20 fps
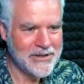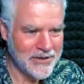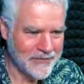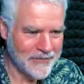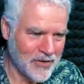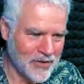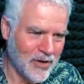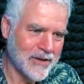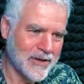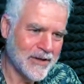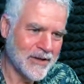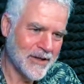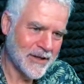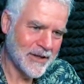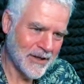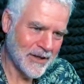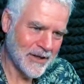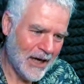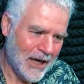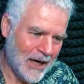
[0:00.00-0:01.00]
you've got
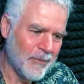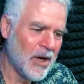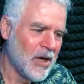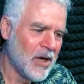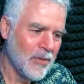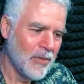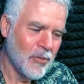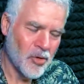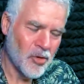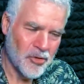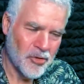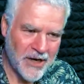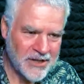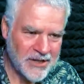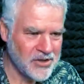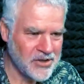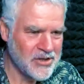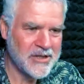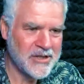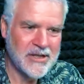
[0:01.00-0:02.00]
um, more
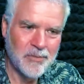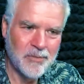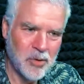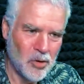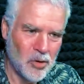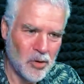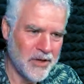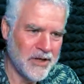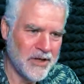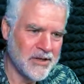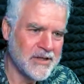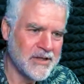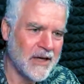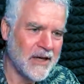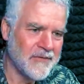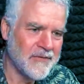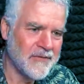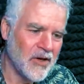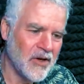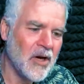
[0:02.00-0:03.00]
assets deployed and
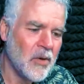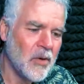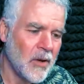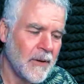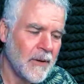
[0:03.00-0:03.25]
stuff. So